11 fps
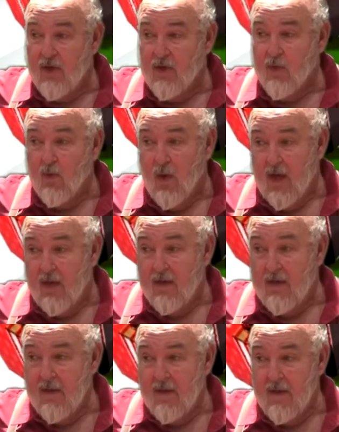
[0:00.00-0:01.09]
to wait
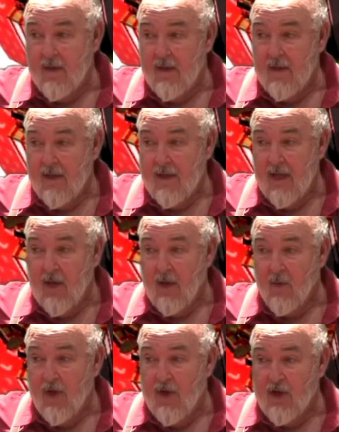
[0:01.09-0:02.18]
till we